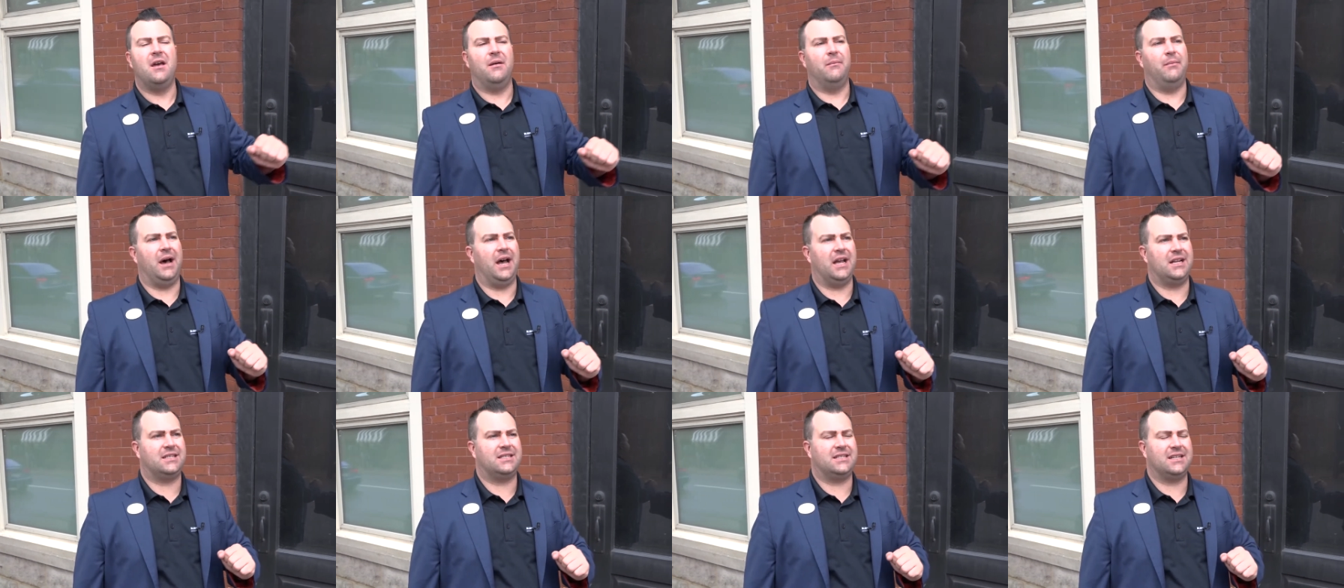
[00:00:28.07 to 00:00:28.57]

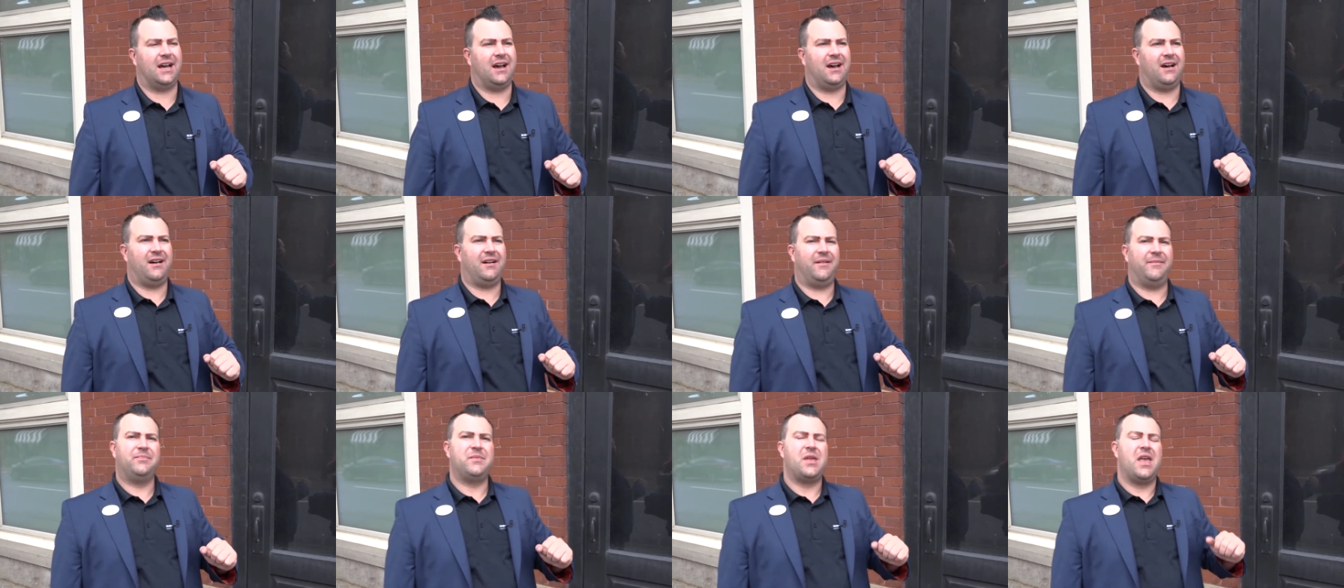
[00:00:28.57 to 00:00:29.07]
But
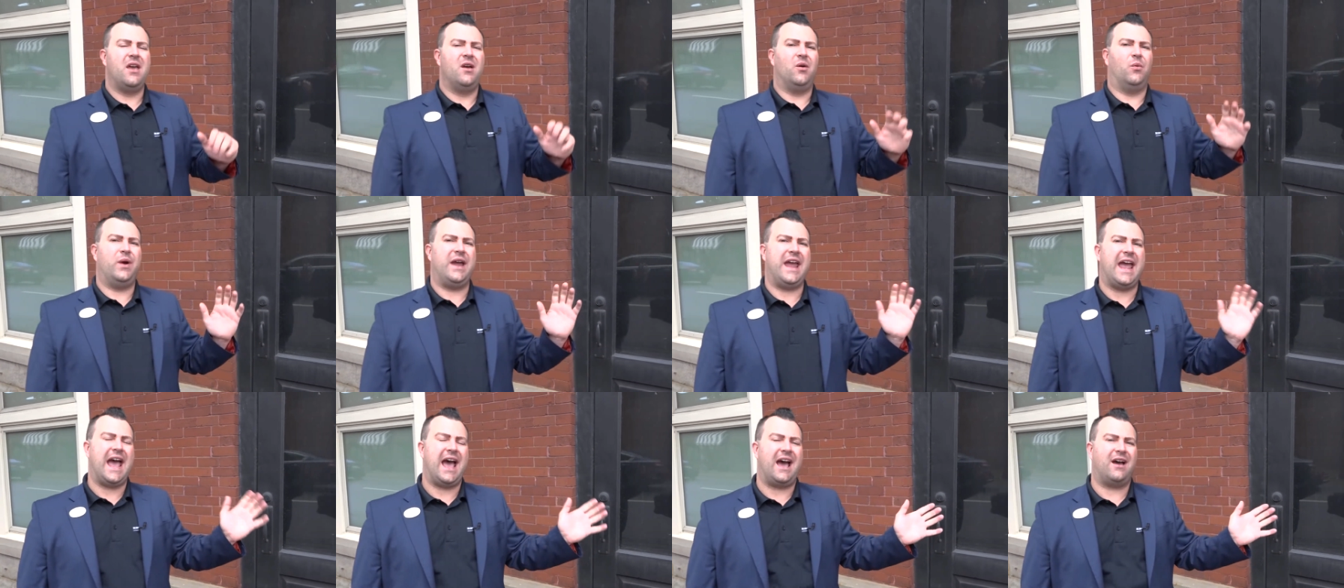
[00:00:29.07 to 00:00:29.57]
uh,
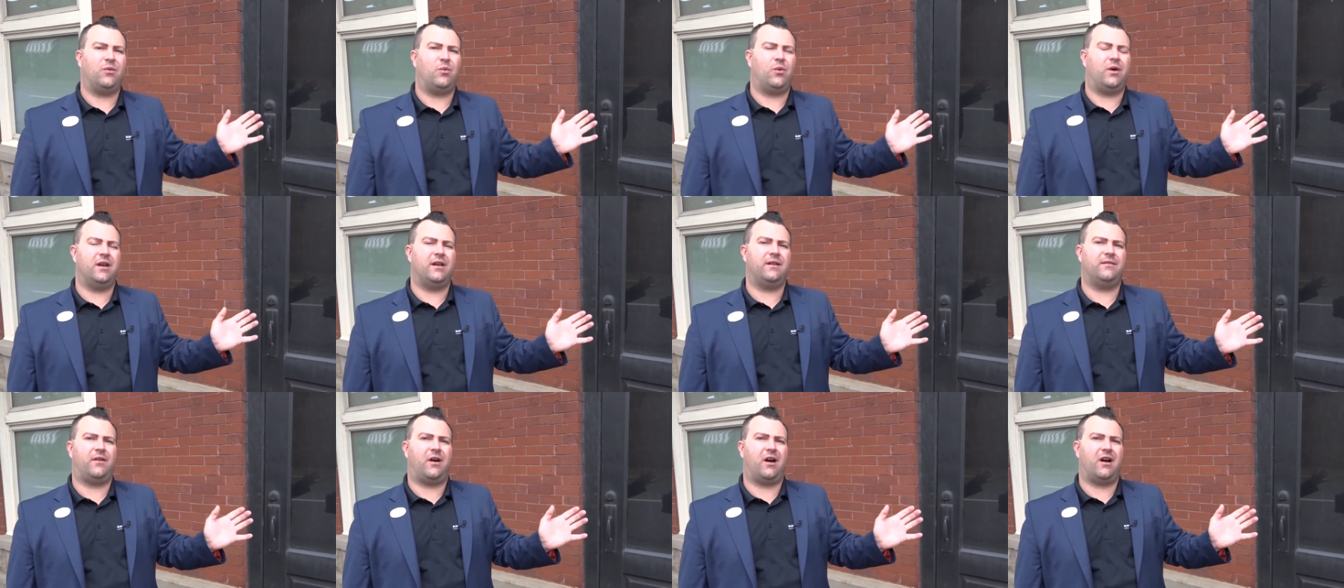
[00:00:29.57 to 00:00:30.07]
we had
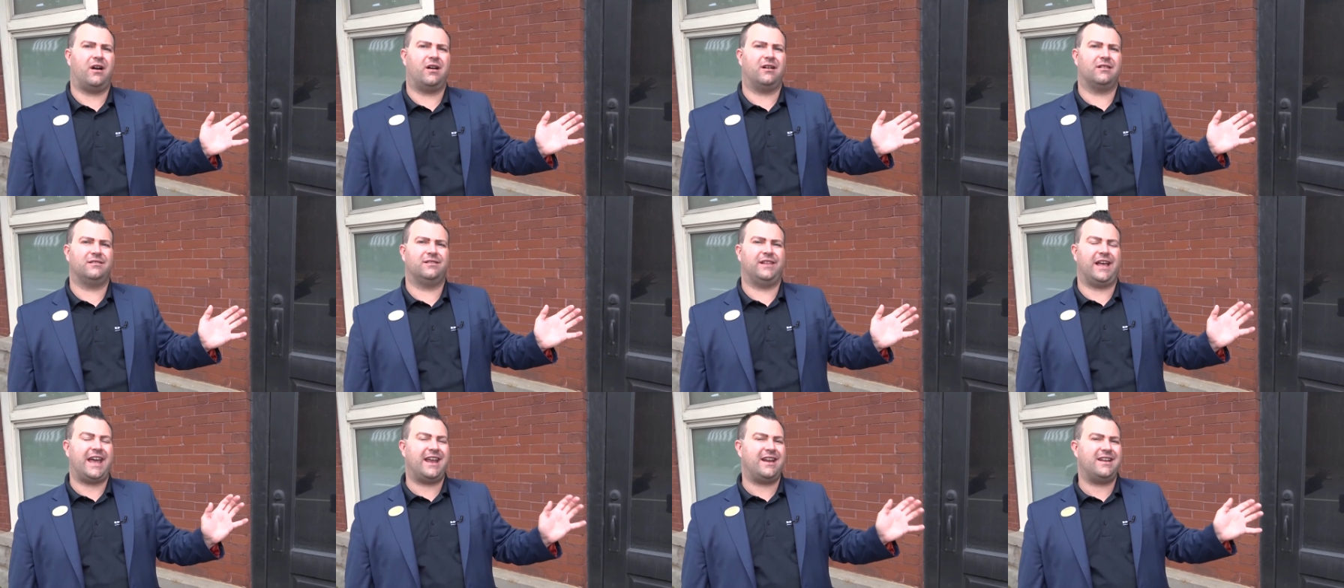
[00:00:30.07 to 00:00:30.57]
one of
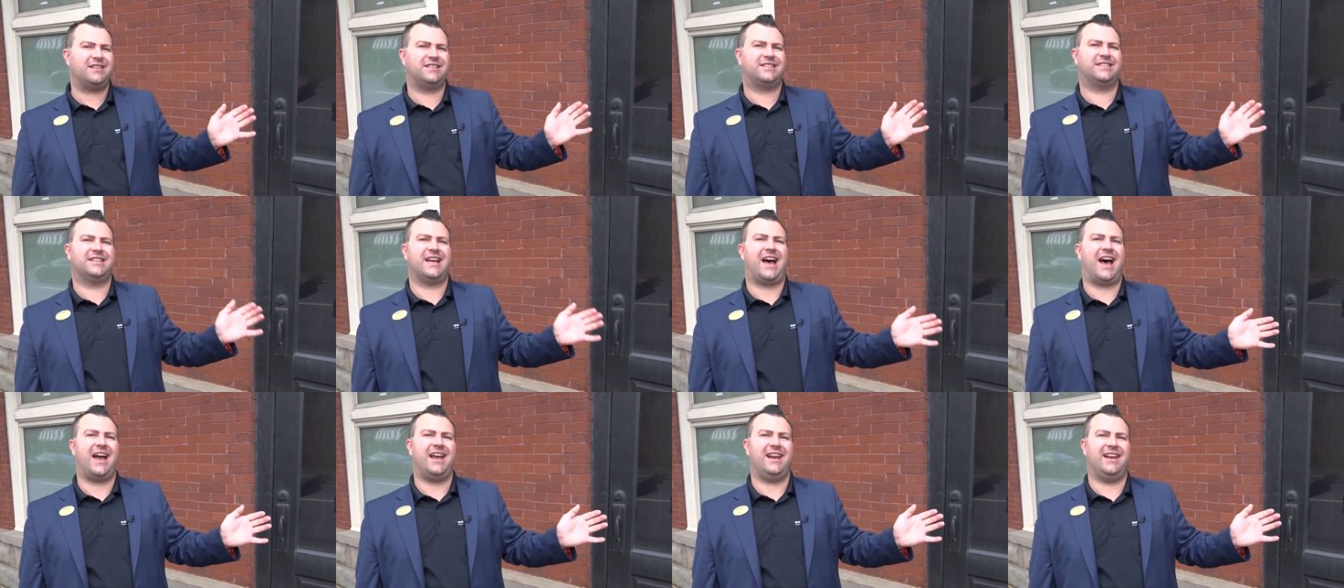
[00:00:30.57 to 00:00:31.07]
our
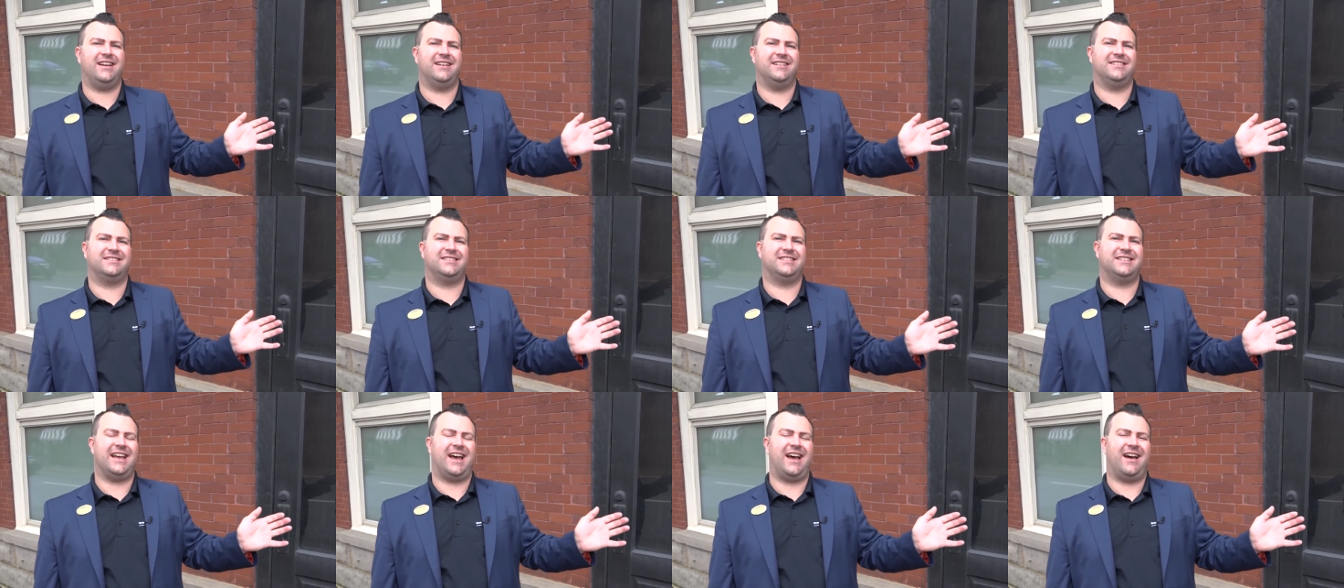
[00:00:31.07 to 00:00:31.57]
latest
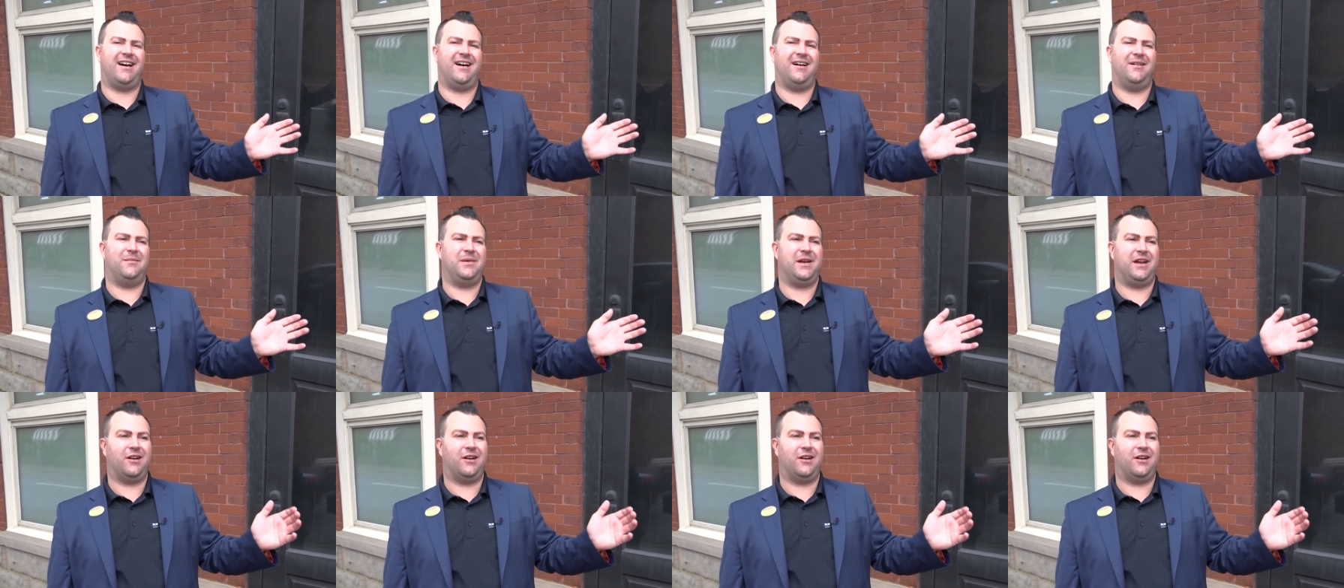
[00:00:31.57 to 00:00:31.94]
sightings um,